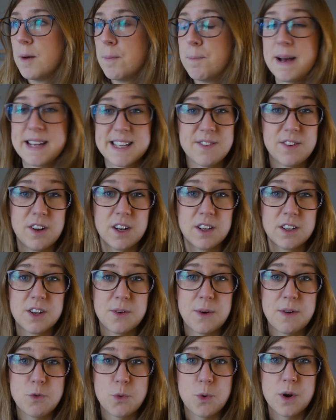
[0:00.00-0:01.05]
Best of luck
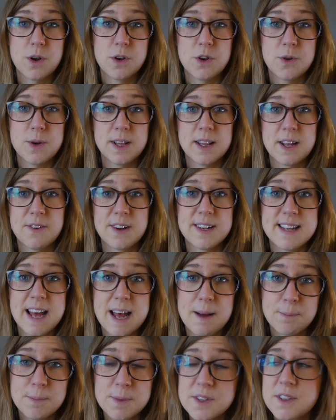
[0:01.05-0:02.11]
to everyone doing their
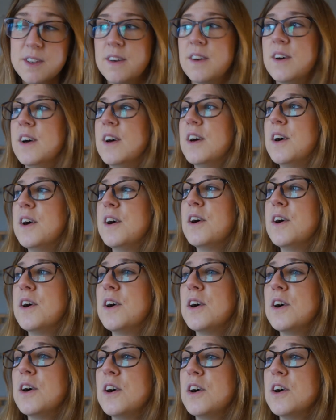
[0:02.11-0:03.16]
exams.
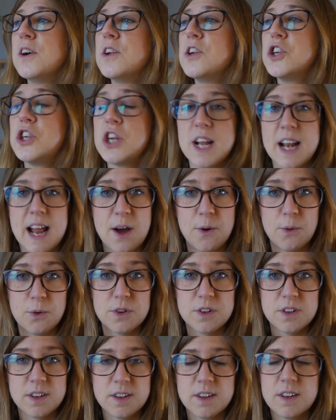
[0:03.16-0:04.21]
Chill out.